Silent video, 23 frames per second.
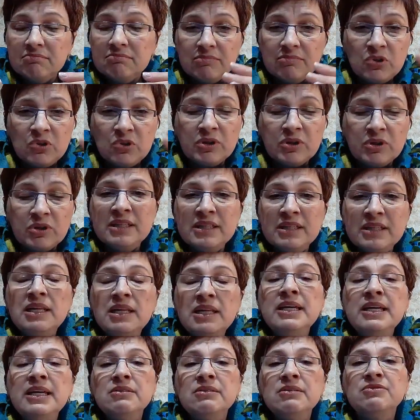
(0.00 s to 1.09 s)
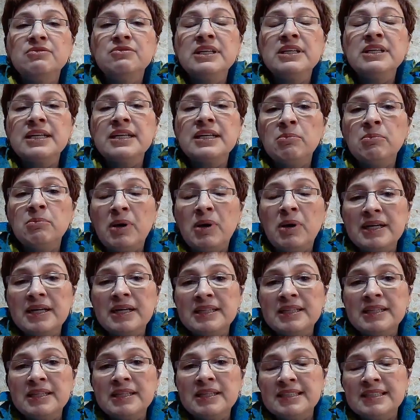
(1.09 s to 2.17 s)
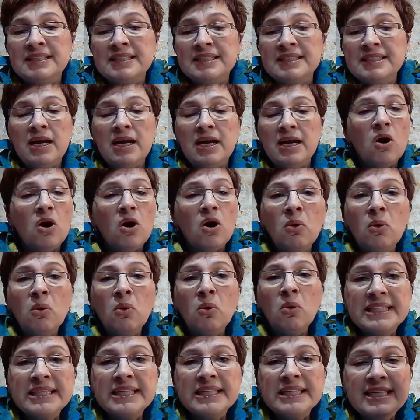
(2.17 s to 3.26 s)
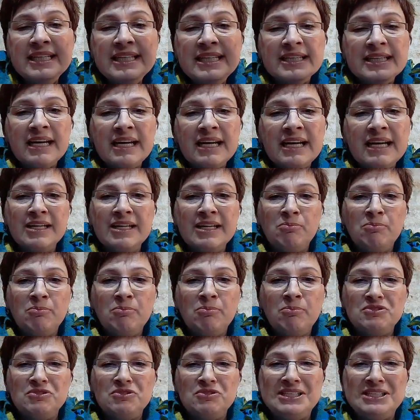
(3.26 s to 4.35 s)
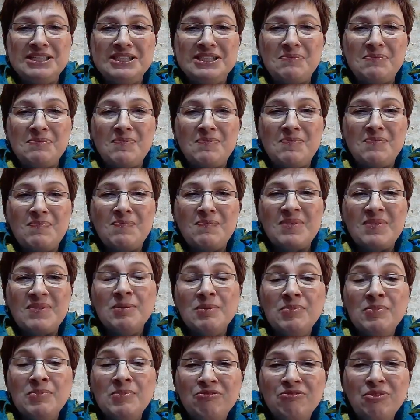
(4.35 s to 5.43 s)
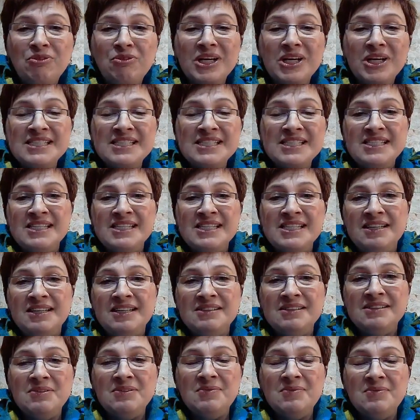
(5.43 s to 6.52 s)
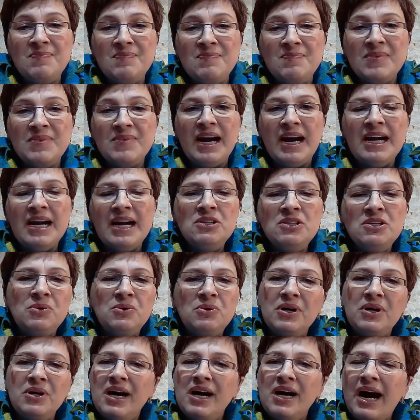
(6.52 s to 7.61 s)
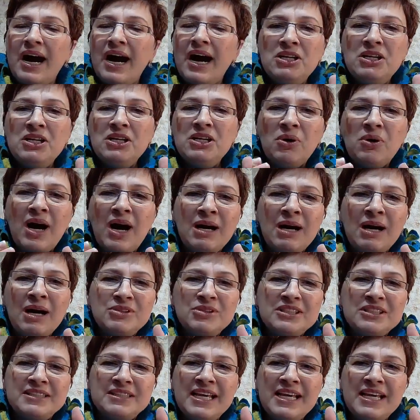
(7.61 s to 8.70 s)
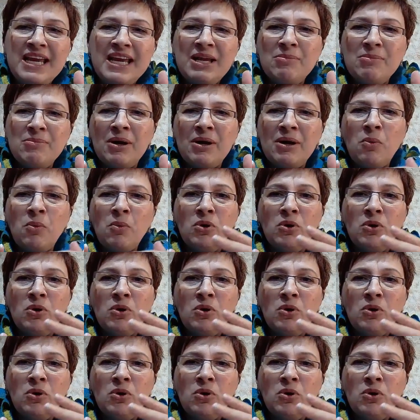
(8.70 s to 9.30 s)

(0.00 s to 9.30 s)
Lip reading: you can leave and come back next day, or at least have a cup of tea before continuing. I know I'm the same. I